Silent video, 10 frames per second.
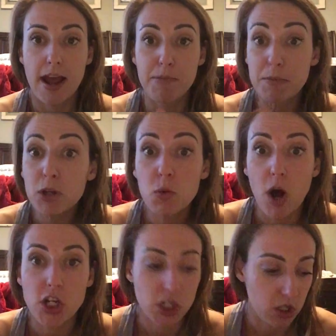People are
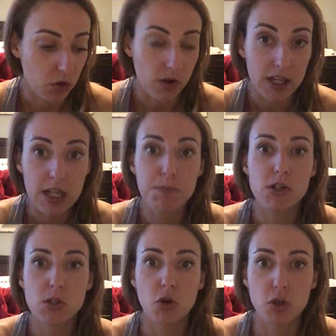watching you. Keep your
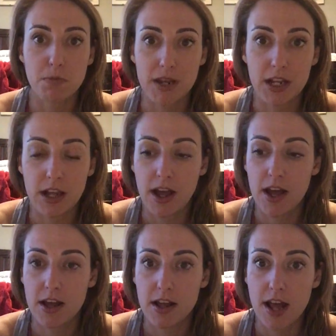social media
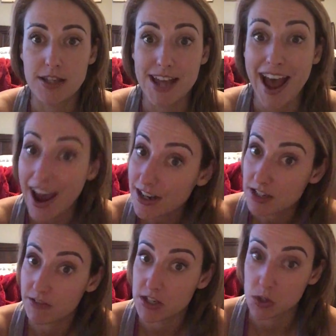as
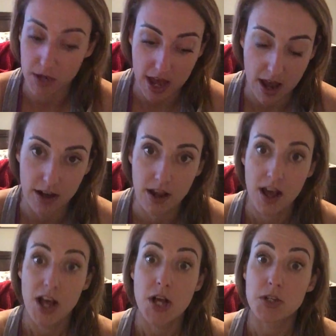active as you can
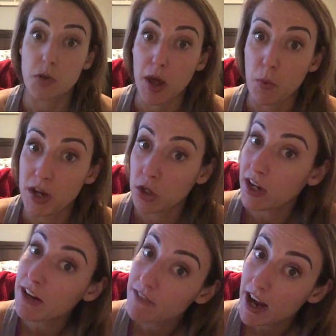so that when you're
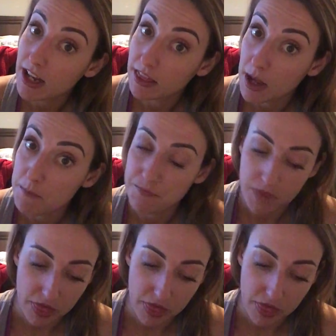inviting them,